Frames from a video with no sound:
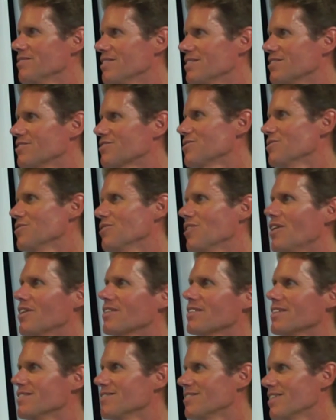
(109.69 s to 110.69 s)
and they're so
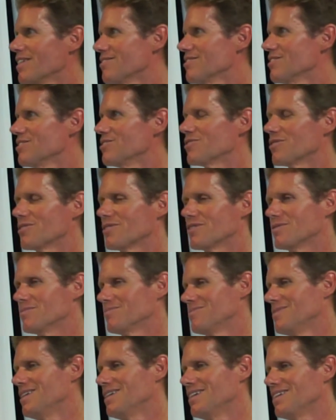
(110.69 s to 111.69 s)
long that you can't really turn
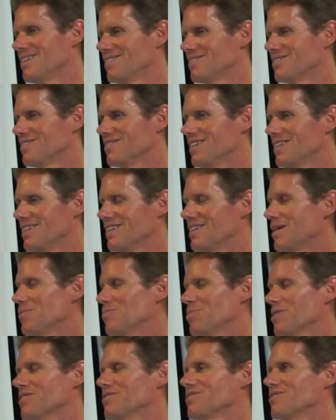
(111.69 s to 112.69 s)
them.
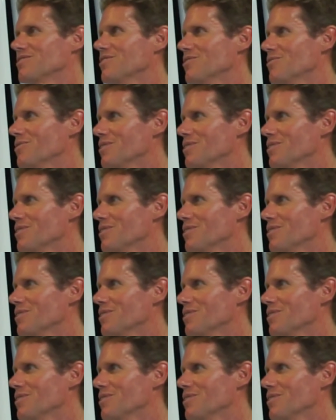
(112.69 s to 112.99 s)
And plus, you don't